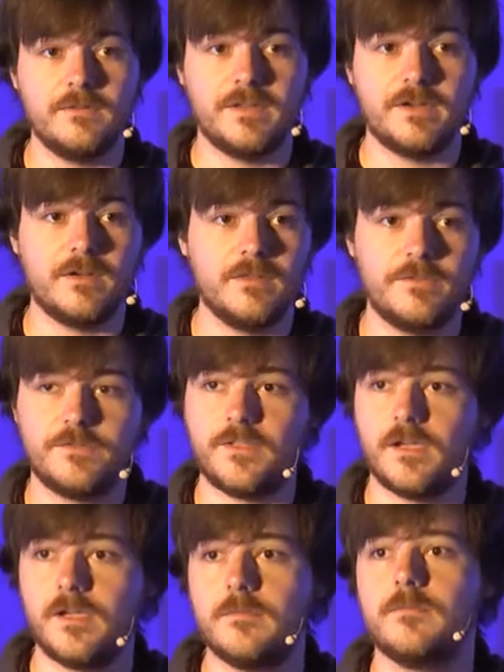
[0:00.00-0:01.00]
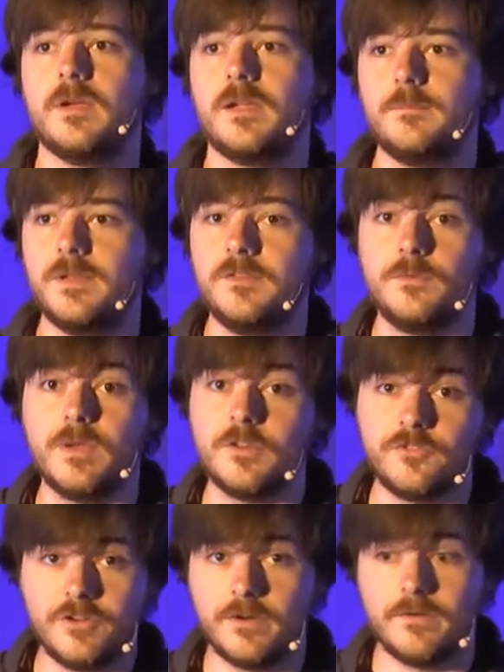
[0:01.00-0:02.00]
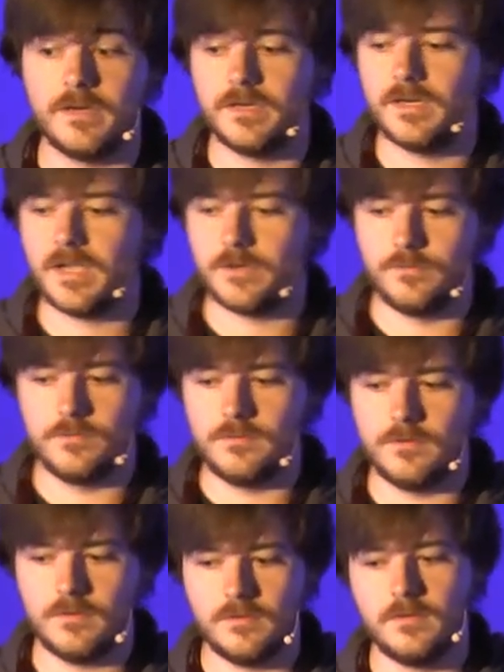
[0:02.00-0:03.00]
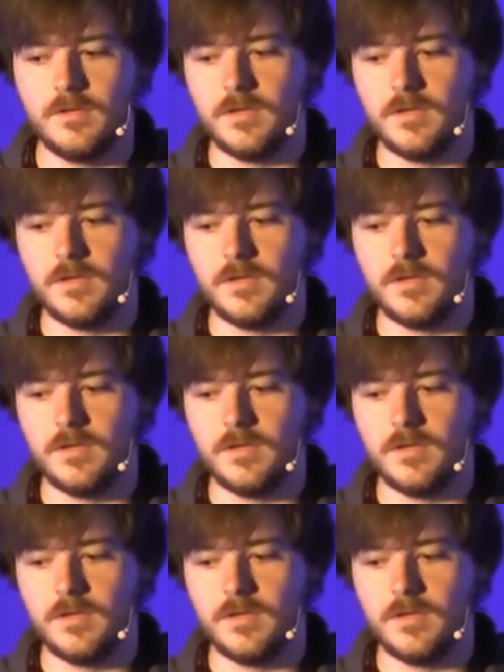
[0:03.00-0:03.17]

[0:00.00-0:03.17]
Like all this time, I'd been doing engineering at Google,